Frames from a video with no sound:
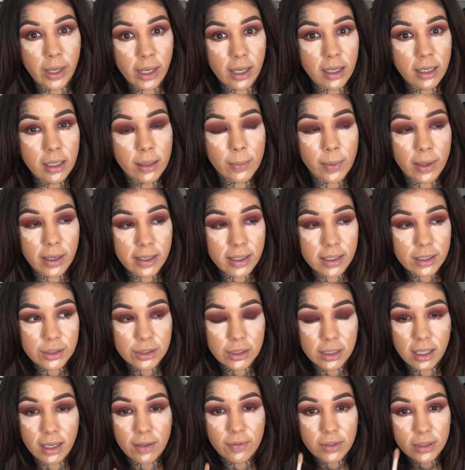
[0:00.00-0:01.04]
babe, I
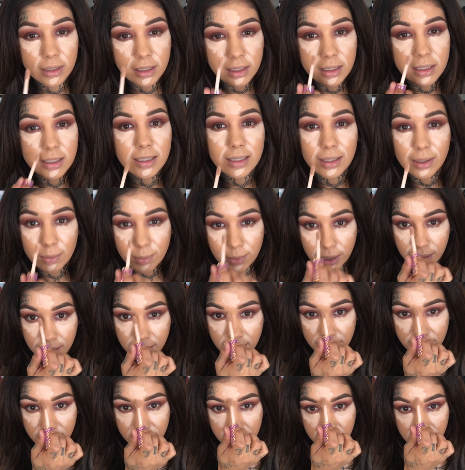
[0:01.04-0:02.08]
actually have to conceal my
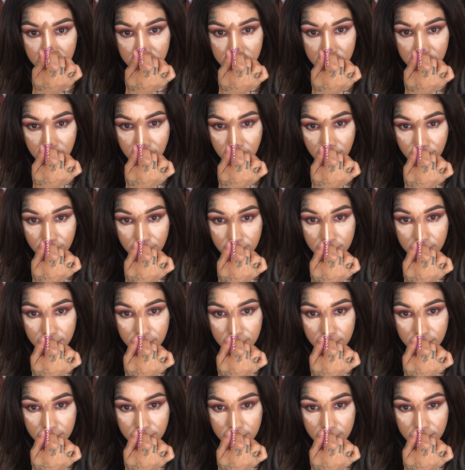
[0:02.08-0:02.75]
lash lines now.